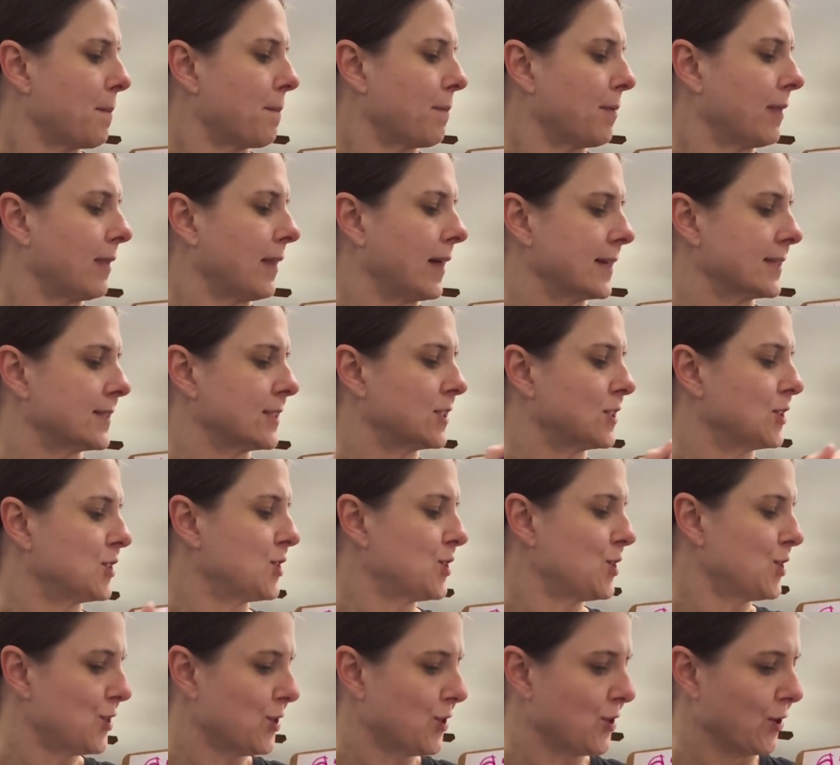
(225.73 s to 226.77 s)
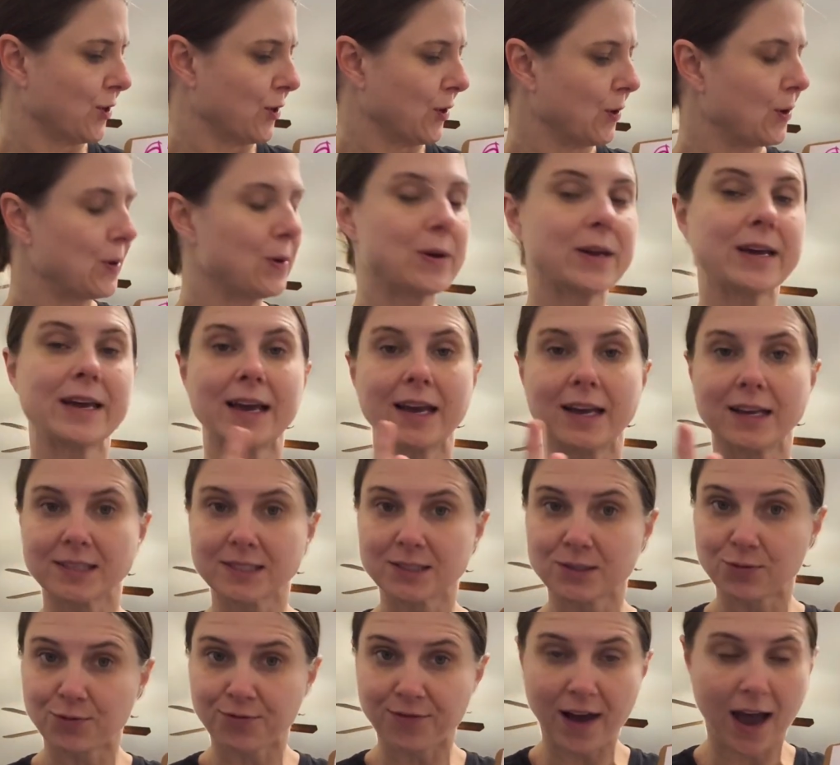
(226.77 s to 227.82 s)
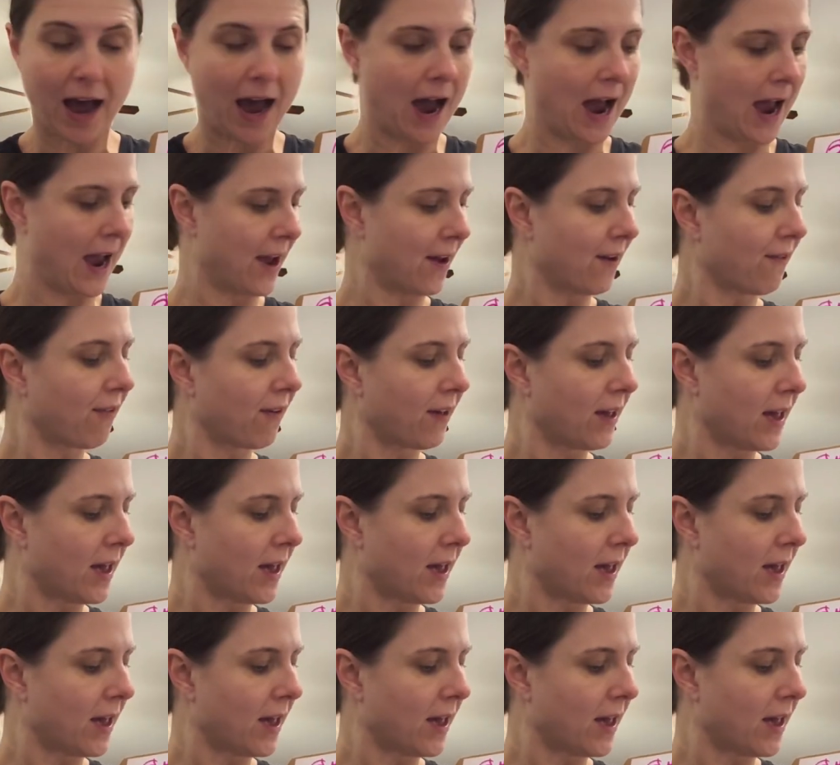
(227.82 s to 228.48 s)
plus 2 is 5,